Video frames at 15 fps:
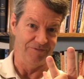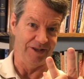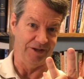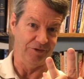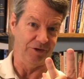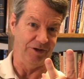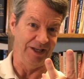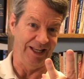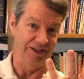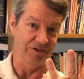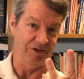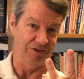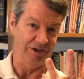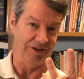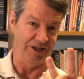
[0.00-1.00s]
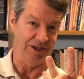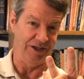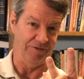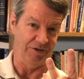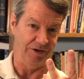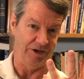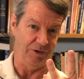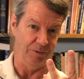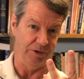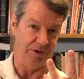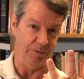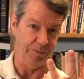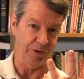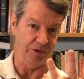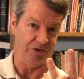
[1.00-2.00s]
That's an entity that you have to deal with,
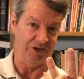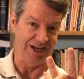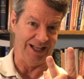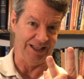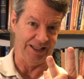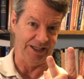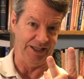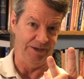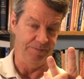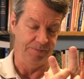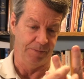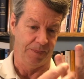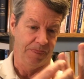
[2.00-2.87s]
a personality.